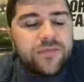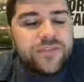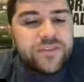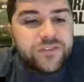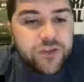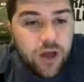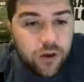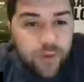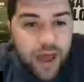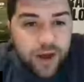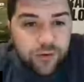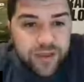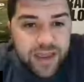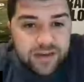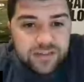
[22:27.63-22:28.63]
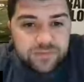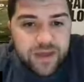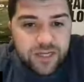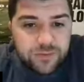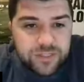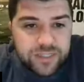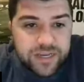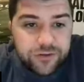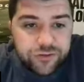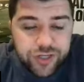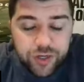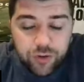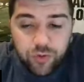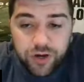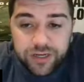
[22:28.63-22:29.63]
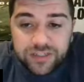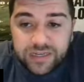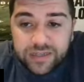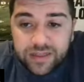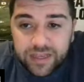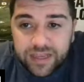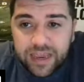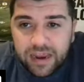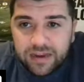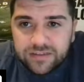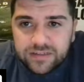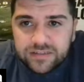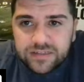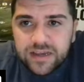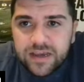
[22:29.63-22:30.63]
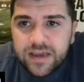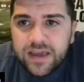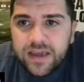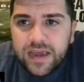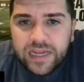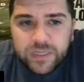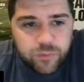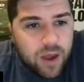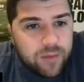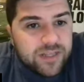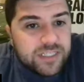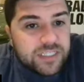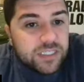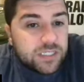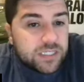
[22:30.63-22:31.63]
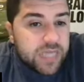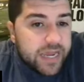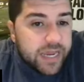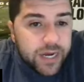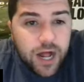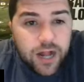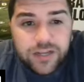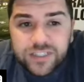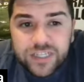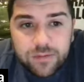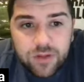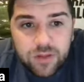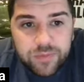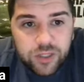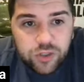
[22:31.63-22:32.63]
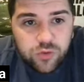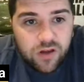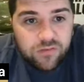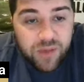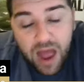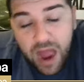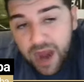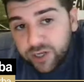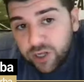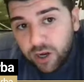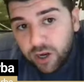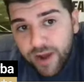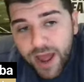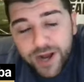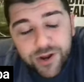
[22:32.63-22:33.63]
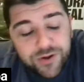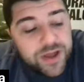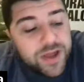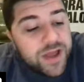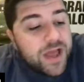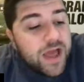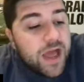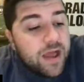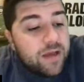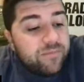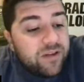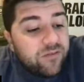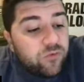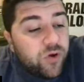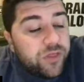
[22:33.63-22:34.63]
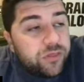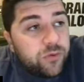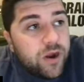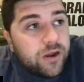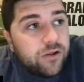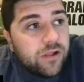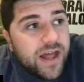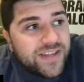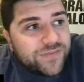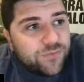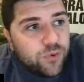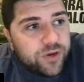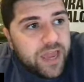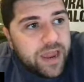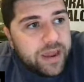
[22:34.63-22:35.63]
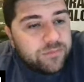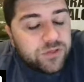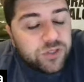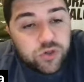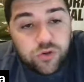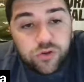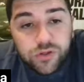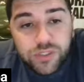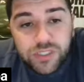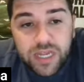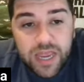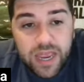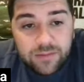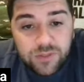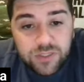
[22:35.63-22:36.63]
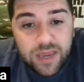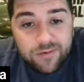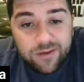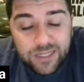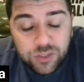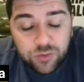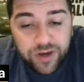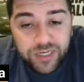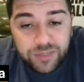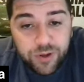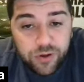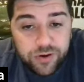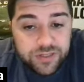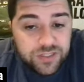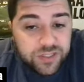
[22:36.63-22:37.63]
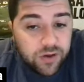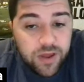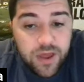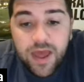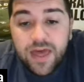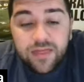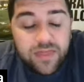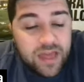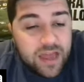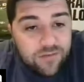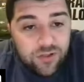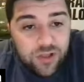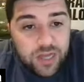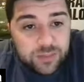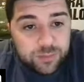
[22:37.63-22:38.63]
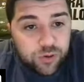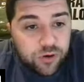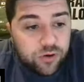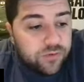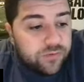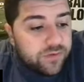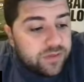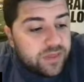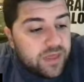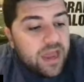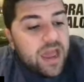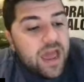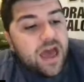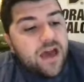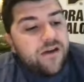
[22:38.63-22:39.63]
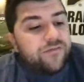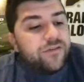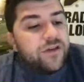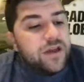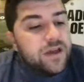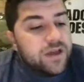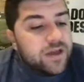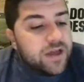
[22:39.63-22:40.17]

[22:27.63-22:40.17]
this Colorado-Kansas matchup is an interesting one, because I think Kansas is probably the second hottest team in the Big 12 behind Colorado. They've won 3 out of their last 4 games. 2 of those games came against ranked opponents. So they have a lot to prove. They have